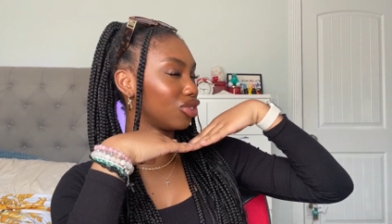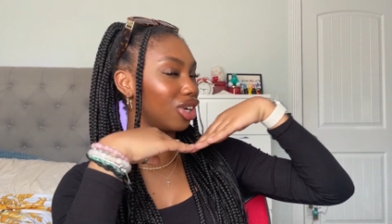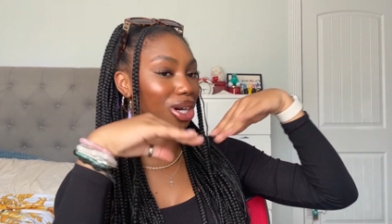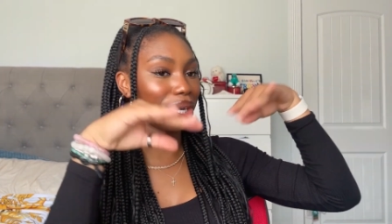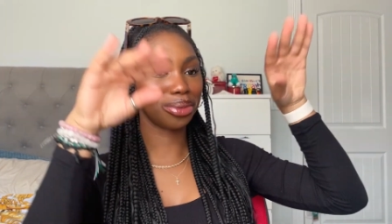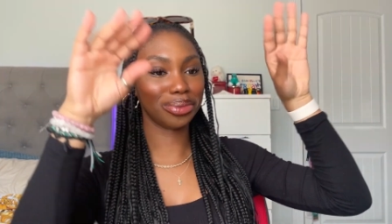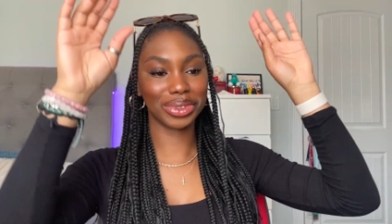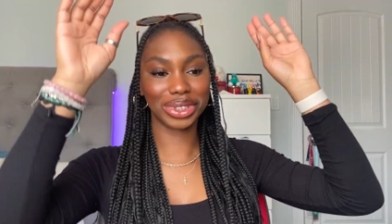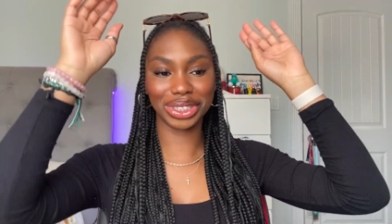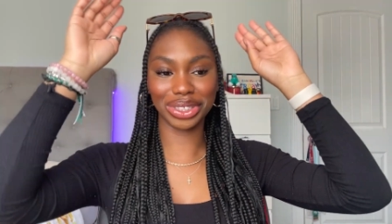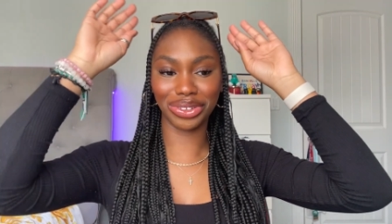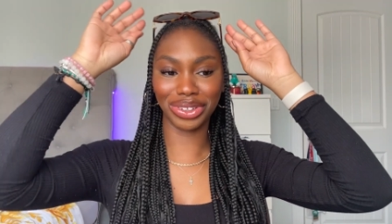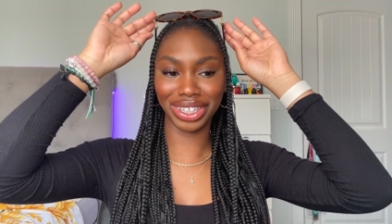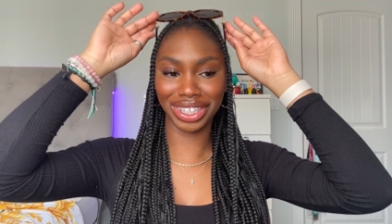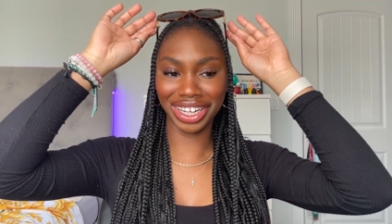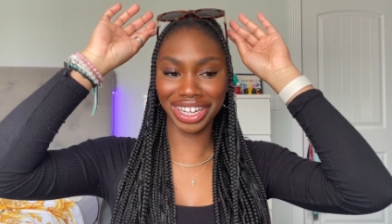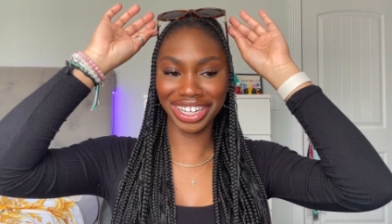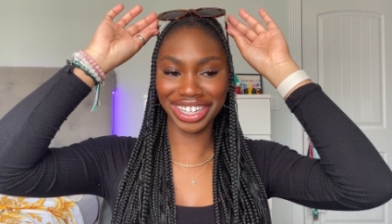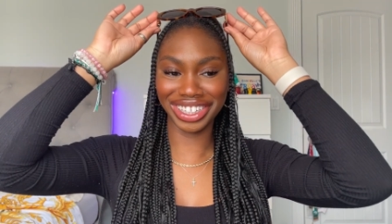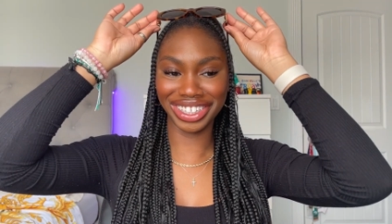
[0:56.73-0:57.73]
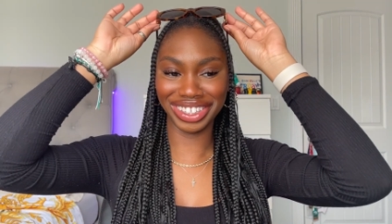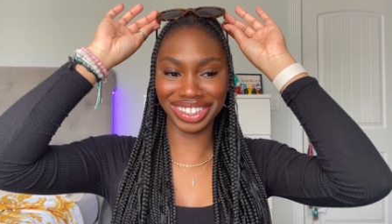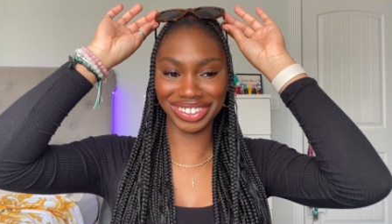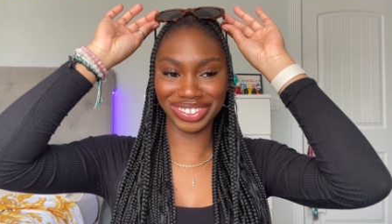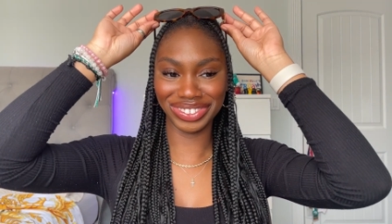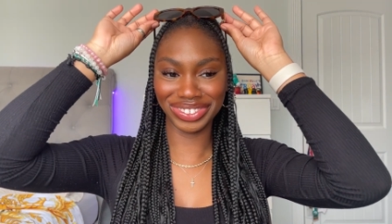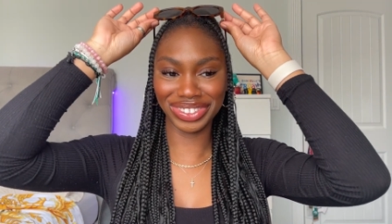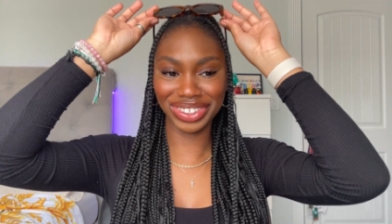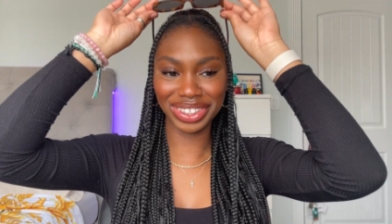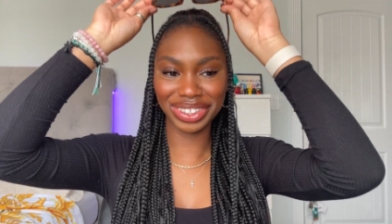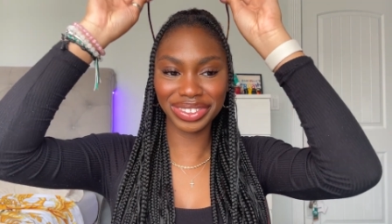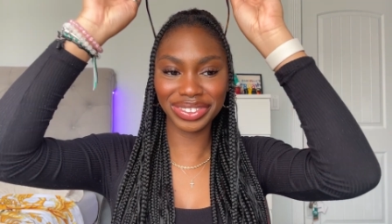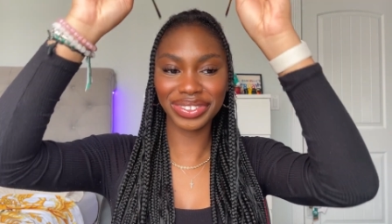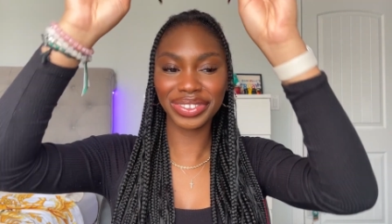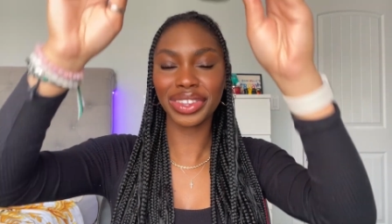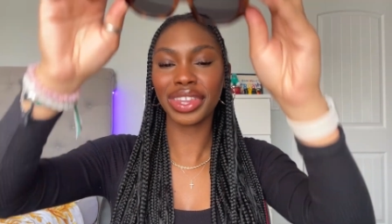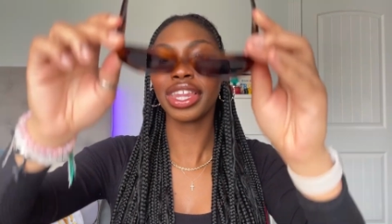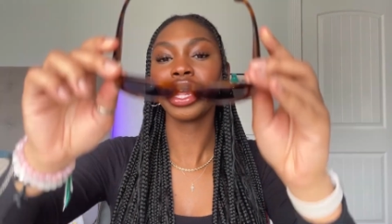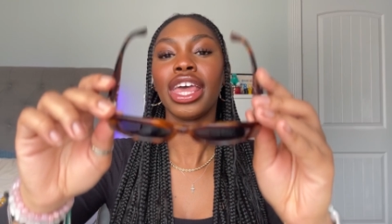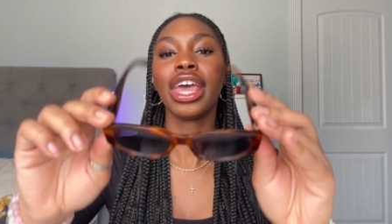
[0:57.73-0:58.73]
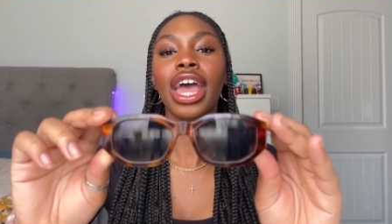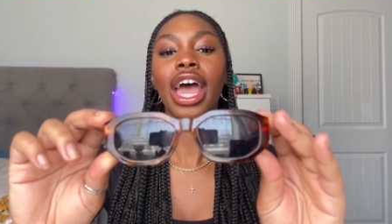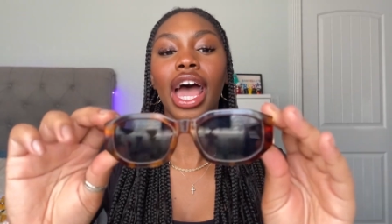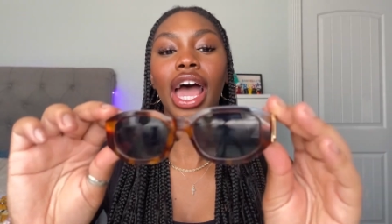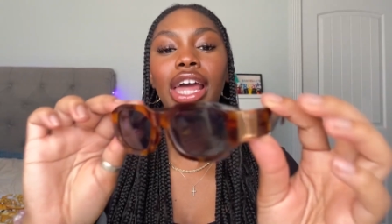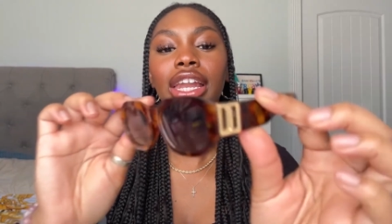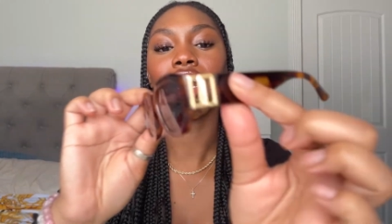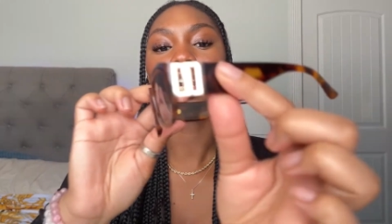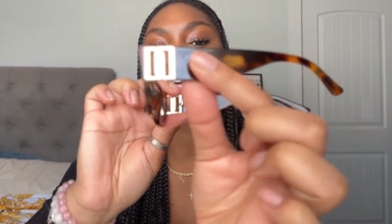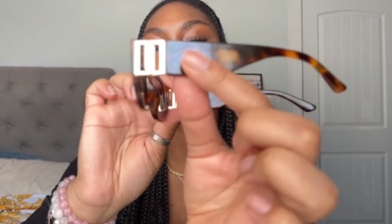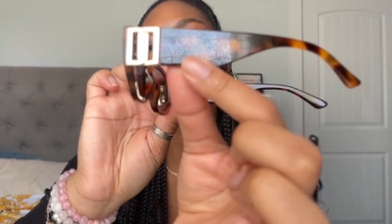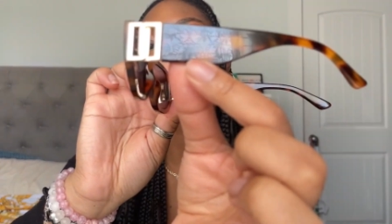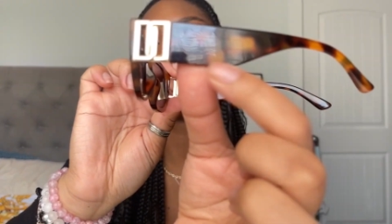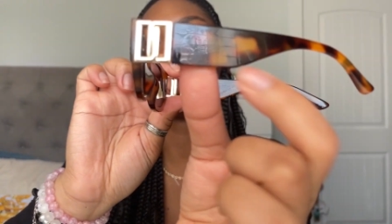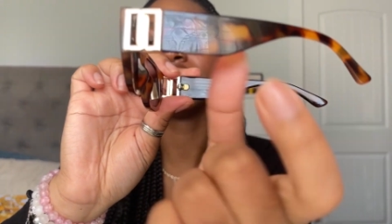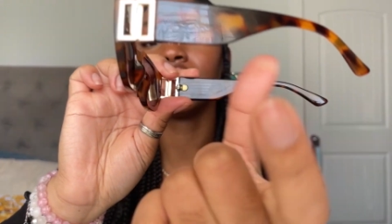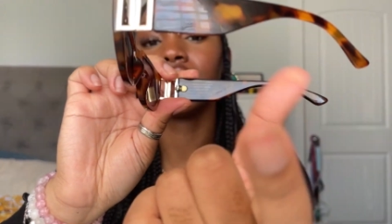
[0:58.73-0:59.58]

I'm so in love and I, this